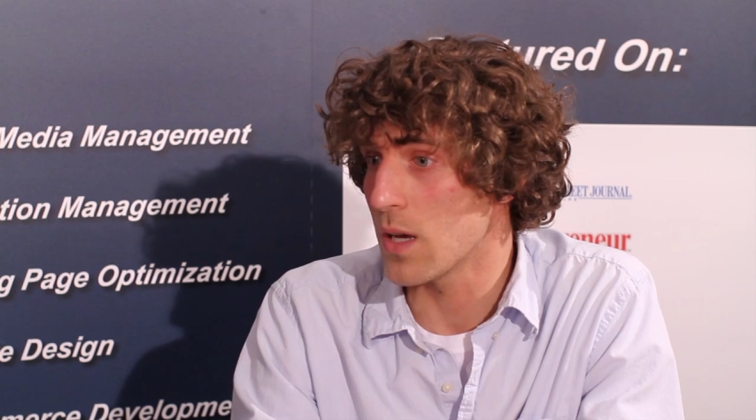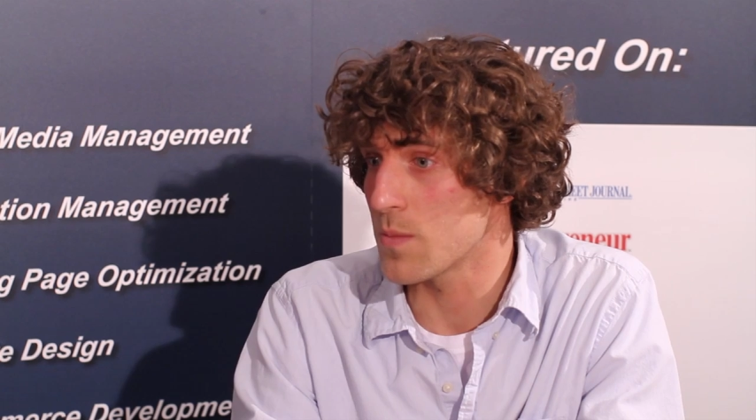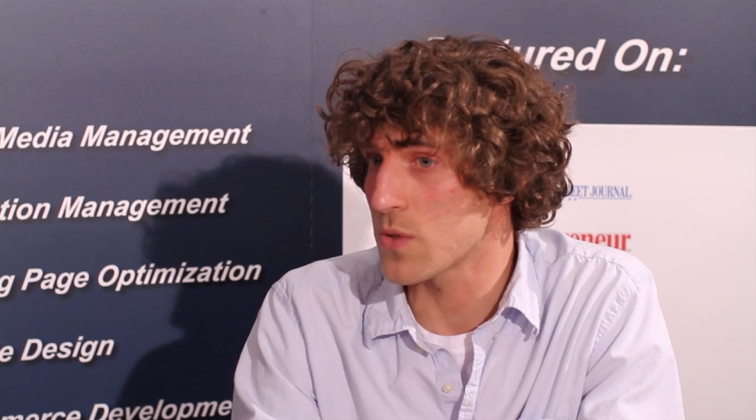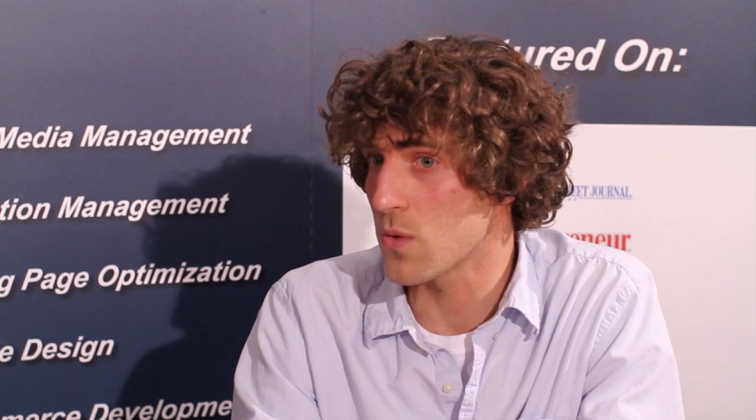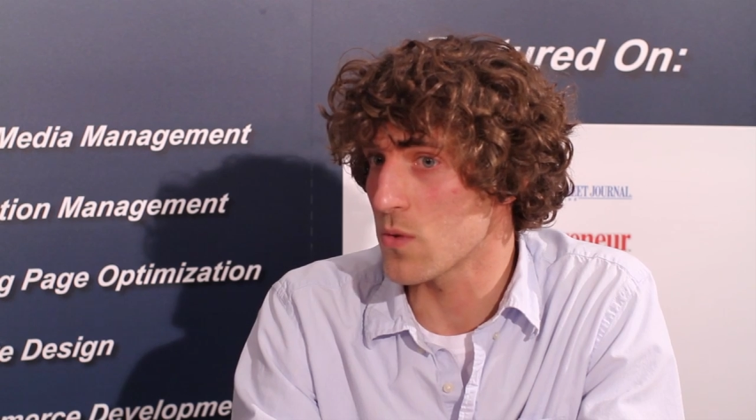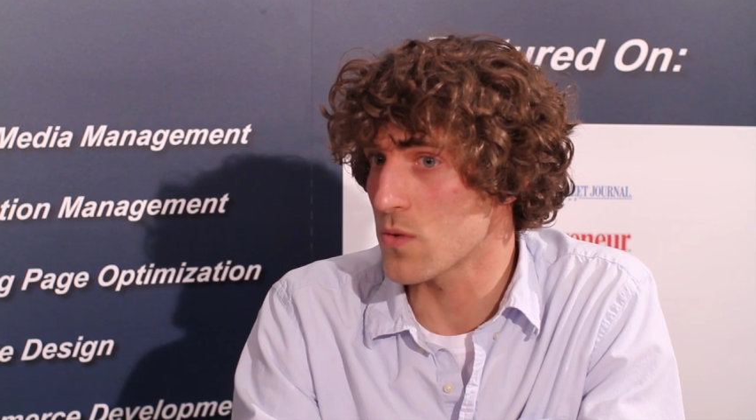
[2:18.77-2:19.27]

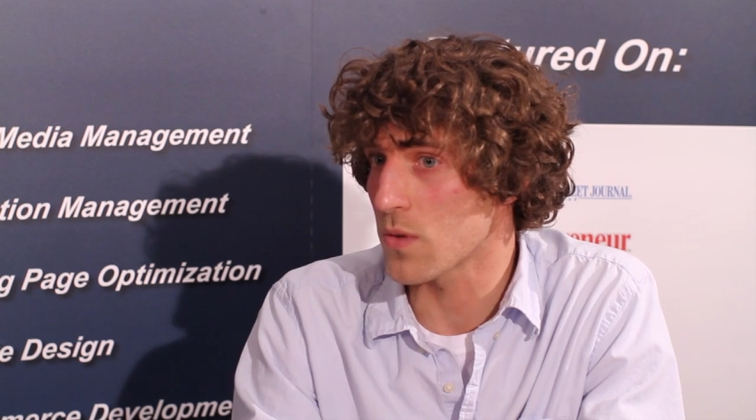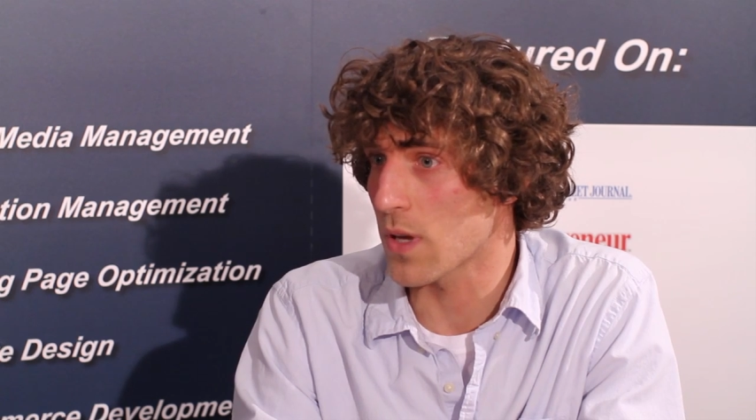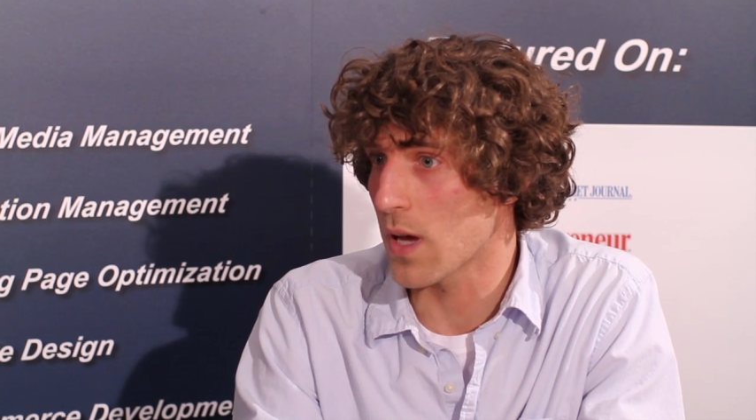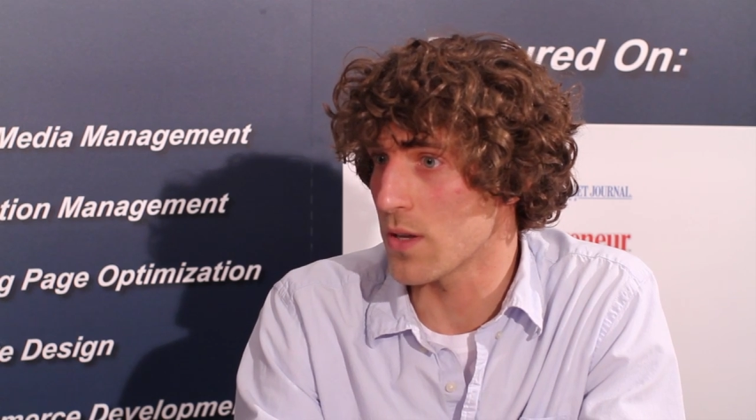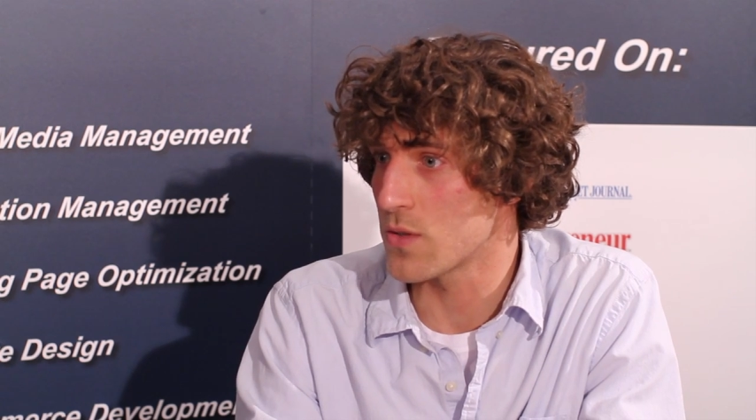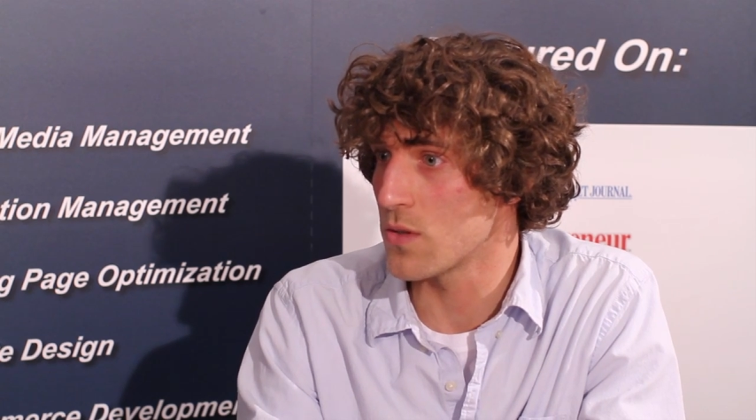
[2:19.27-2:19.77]
So those are the
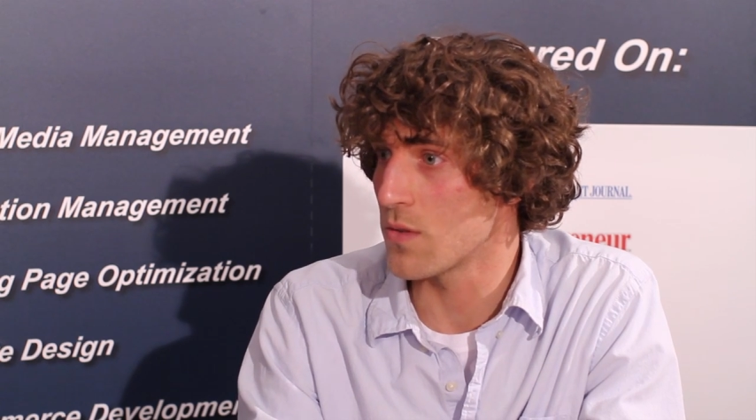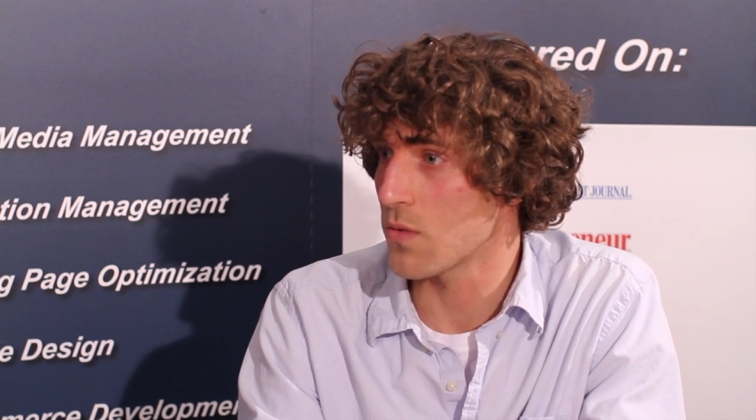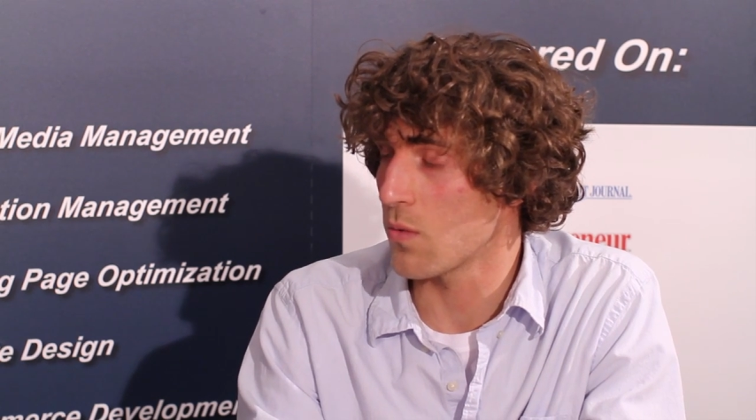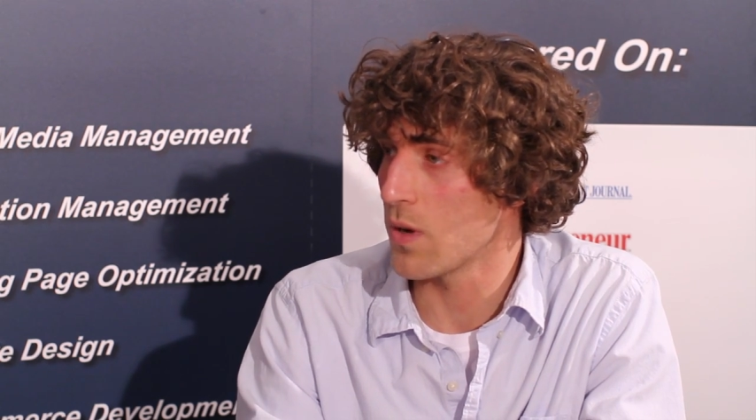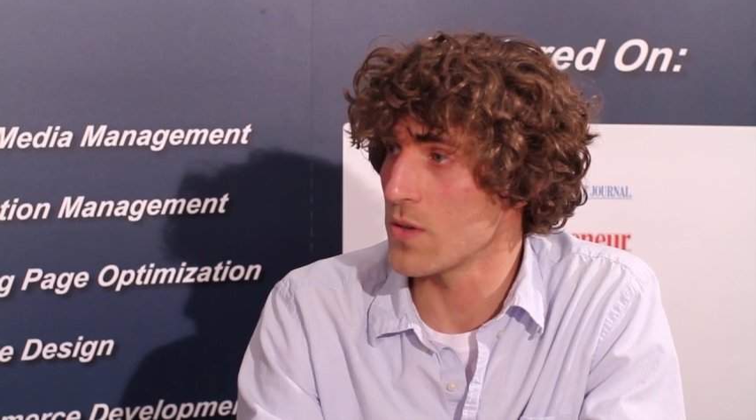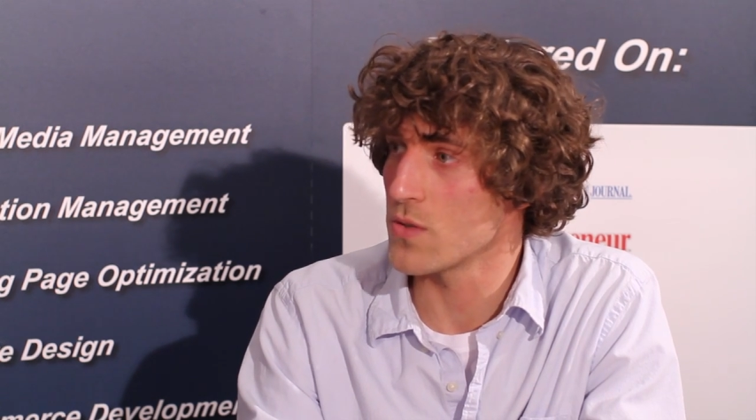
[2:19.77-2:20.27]
kind of two
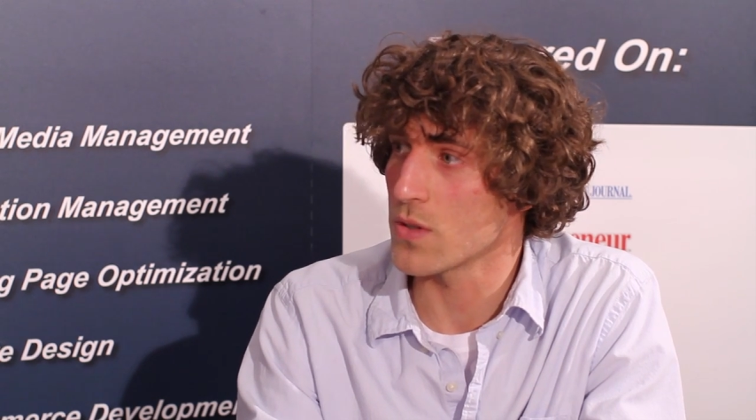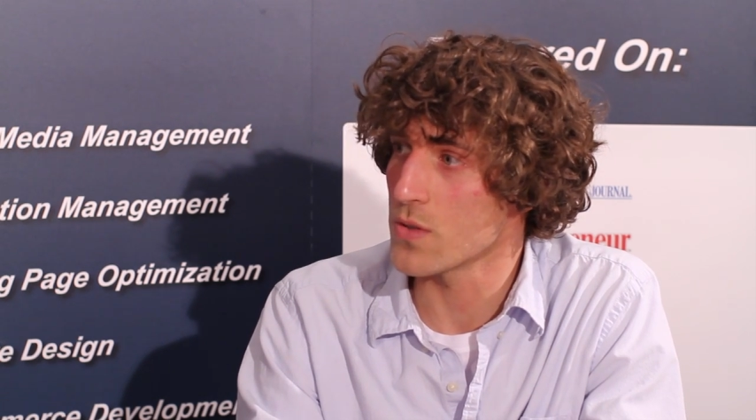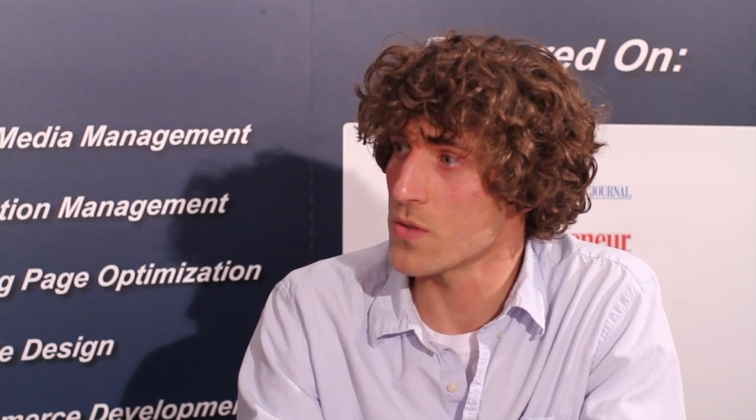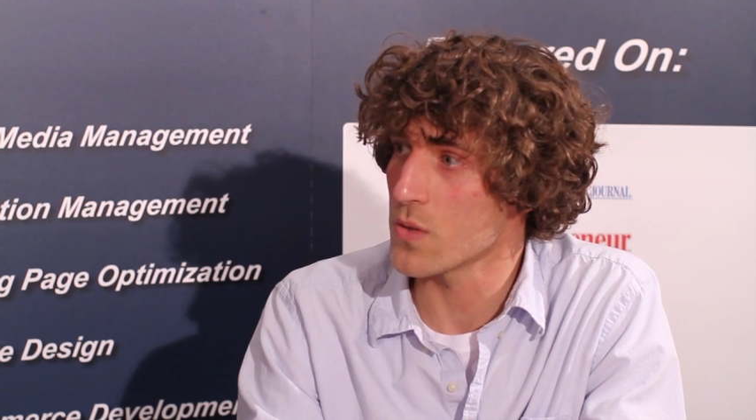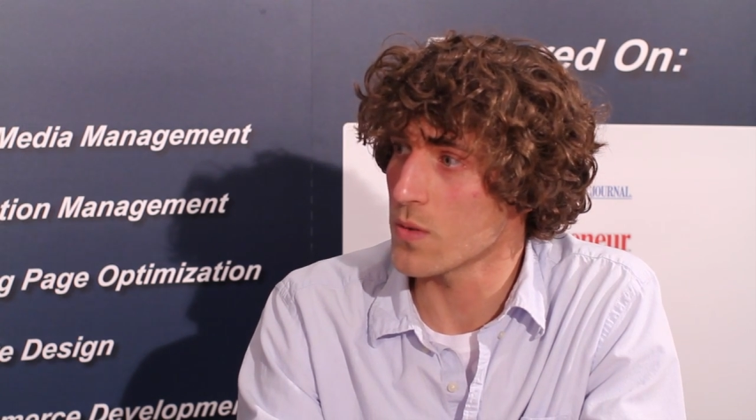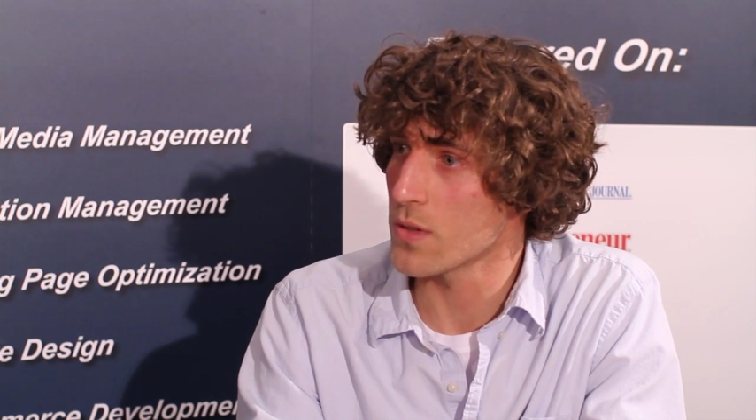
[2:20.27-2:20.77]
different ways you
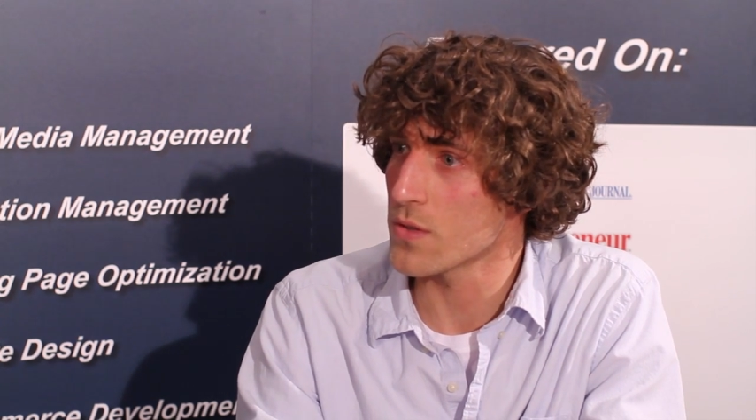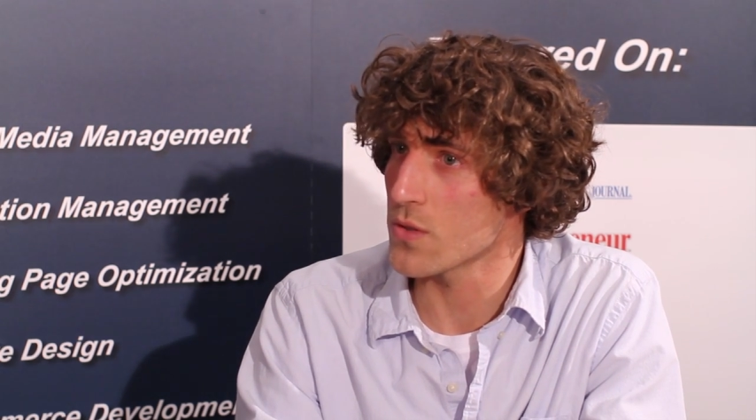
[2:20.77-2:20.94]
can do it.